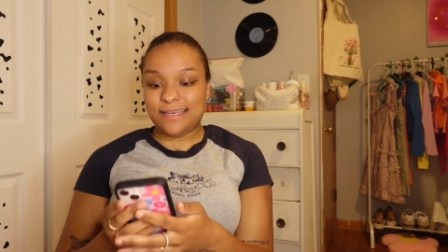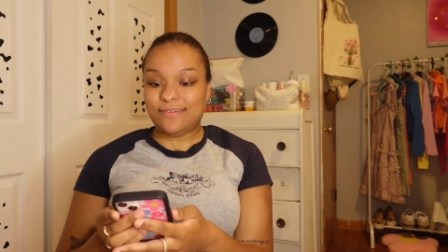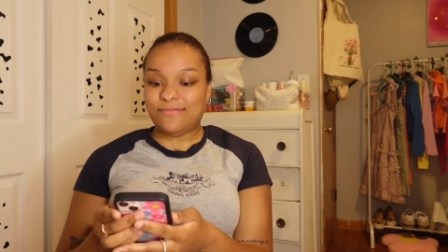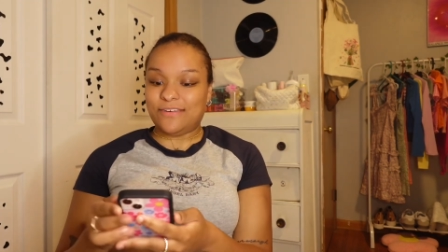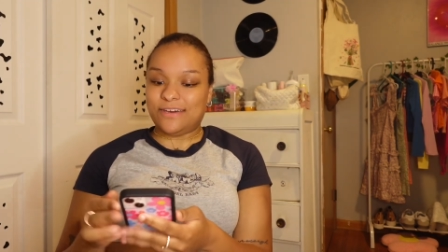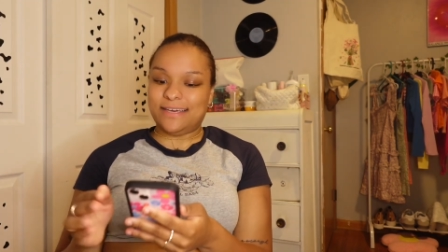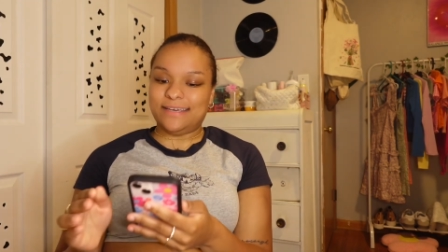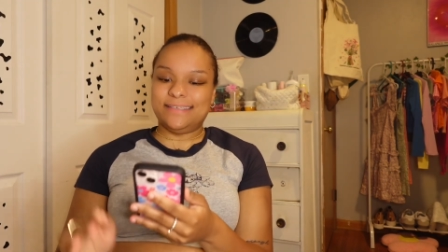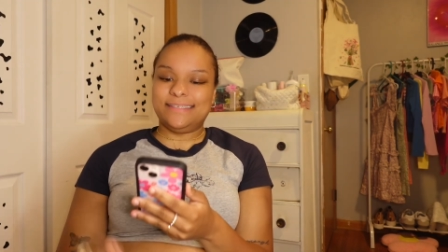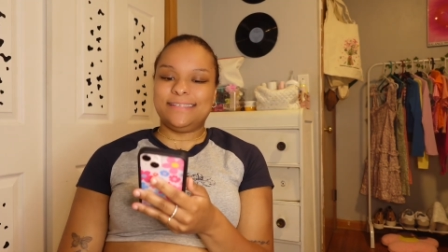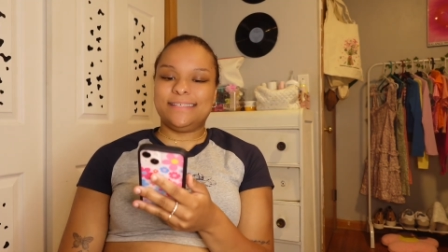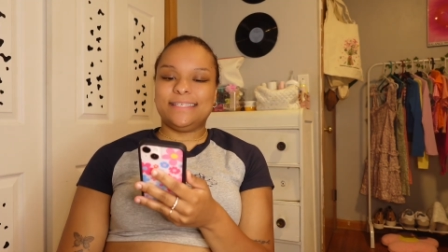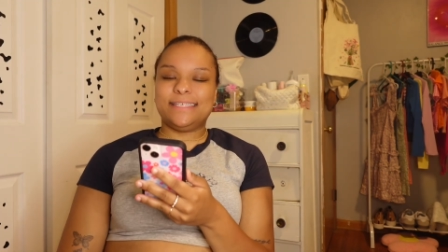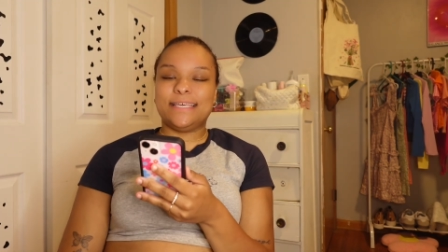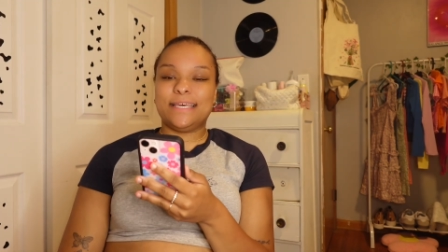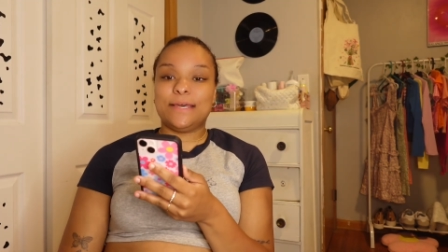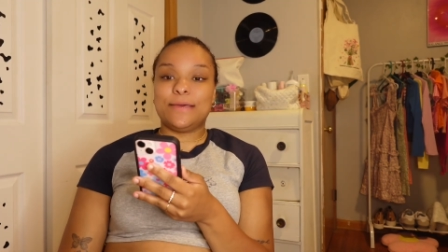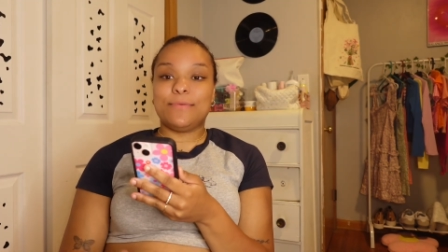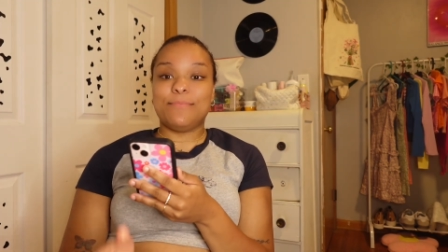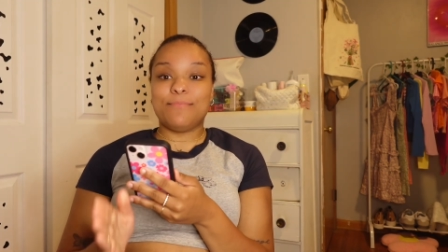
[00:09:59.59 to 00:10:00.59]

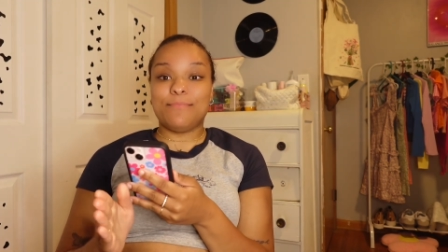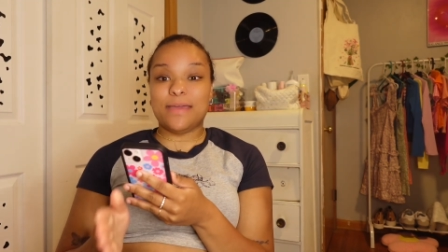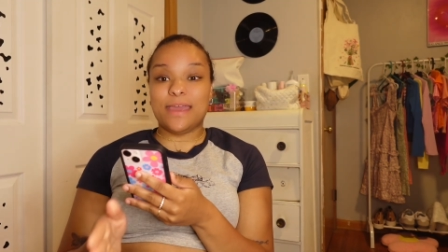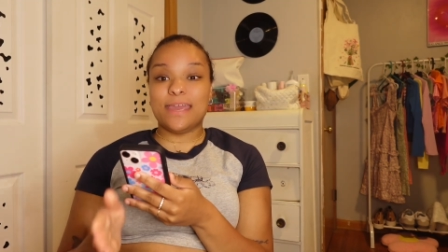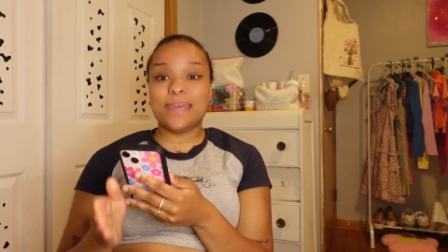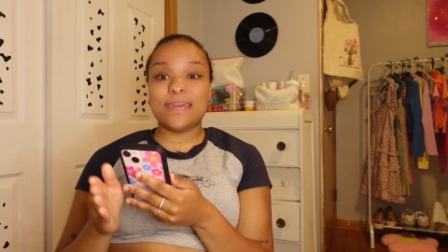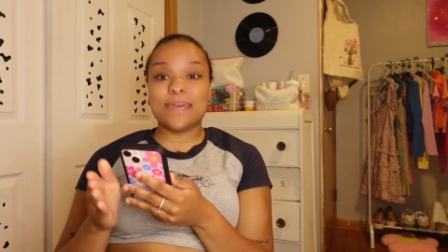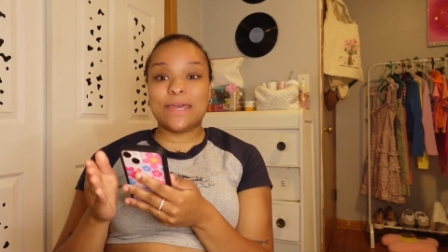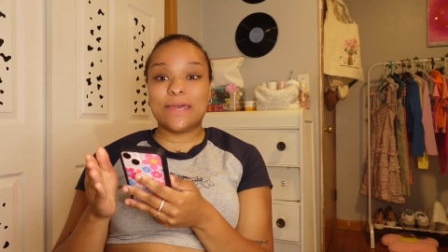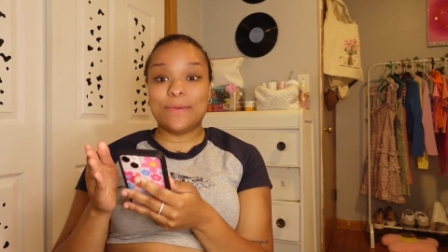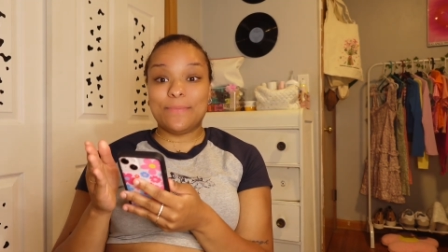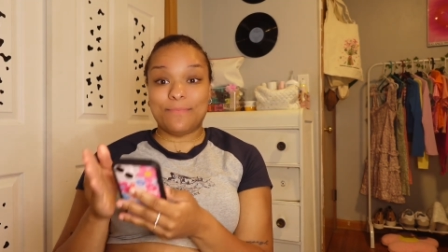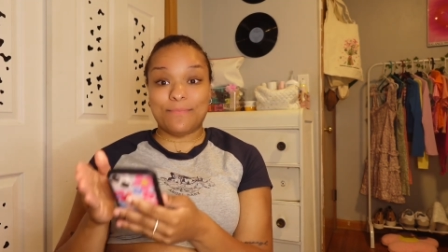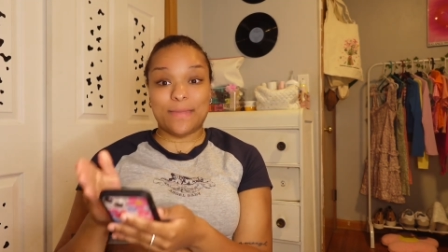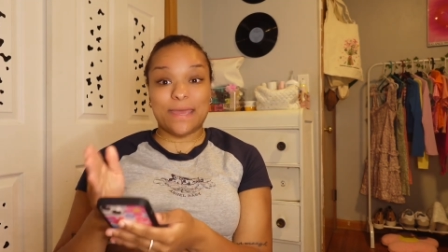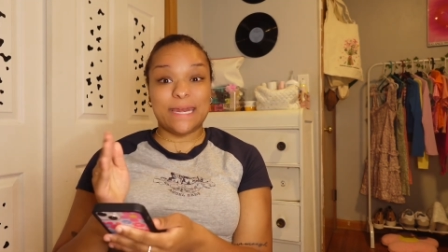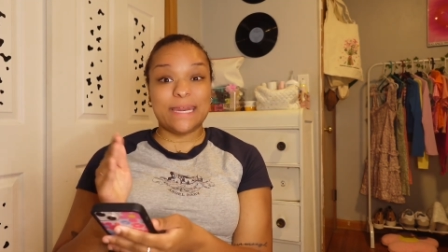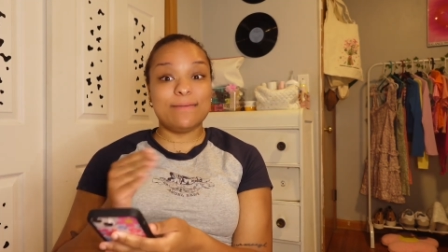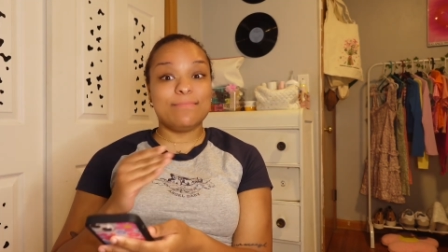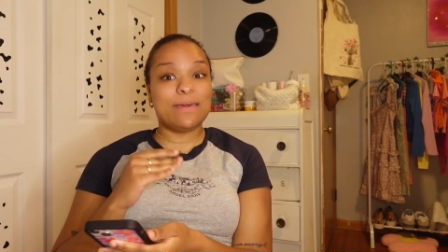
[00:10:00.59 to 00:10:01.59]
advice,
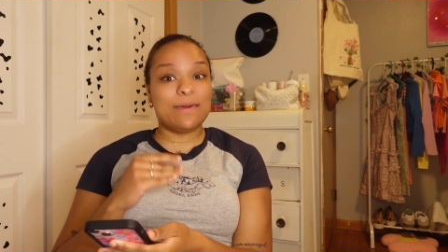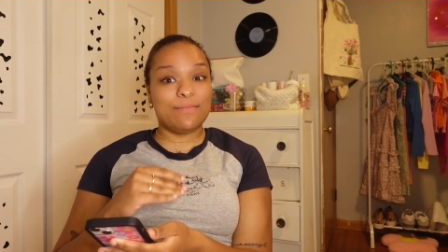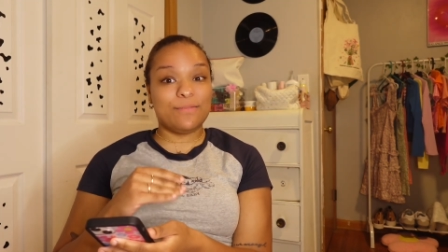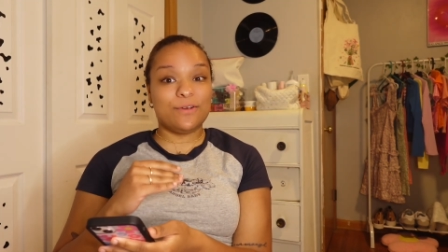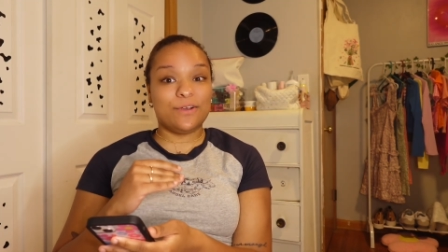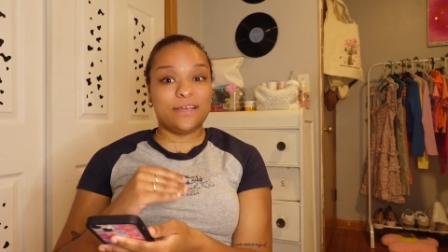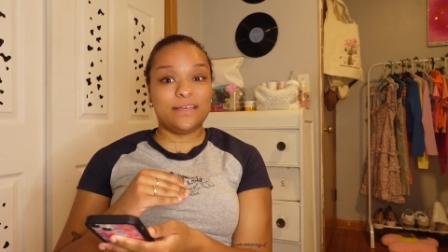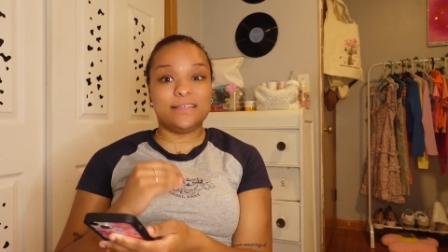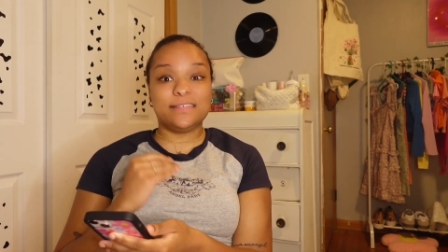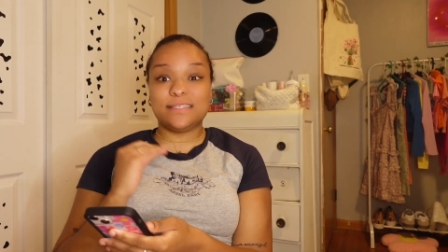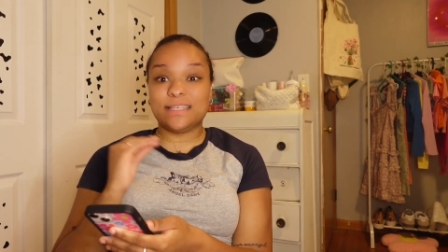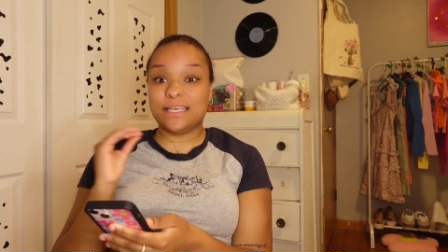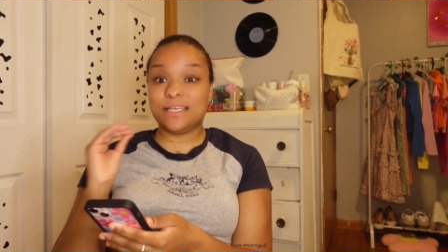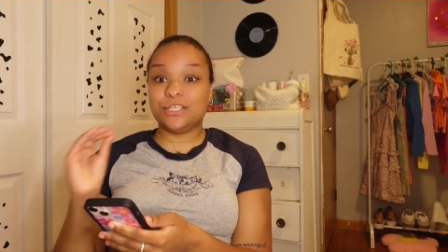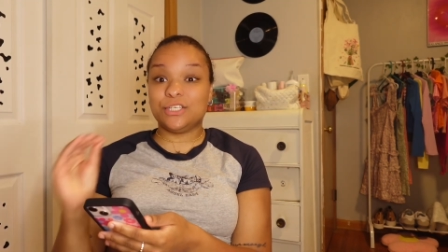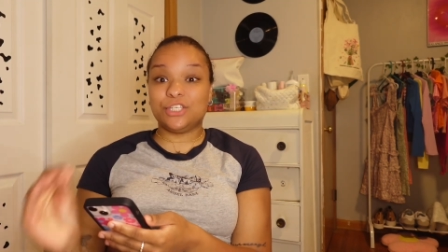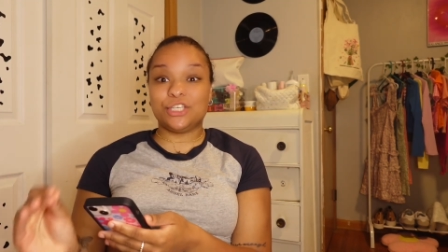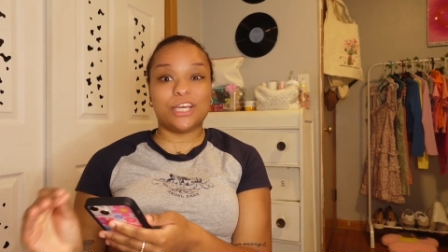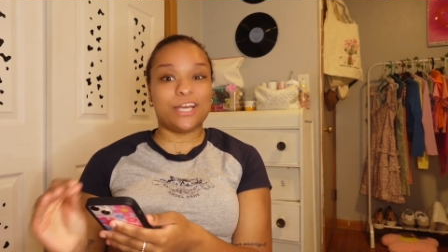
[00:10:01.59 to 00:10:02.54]
make many memories and